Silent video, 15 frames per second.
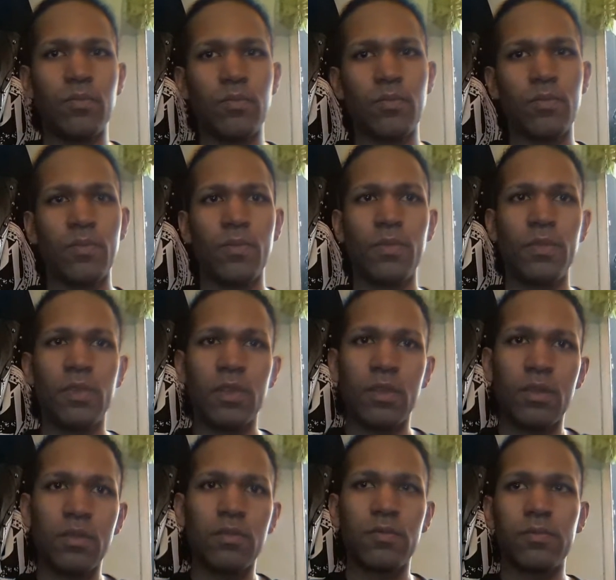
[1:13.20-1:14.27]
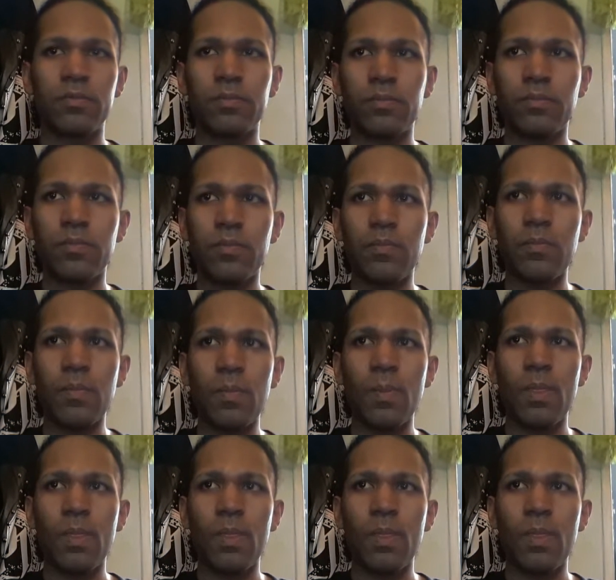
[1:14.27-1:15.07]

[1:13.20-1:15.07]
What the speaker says: (silence)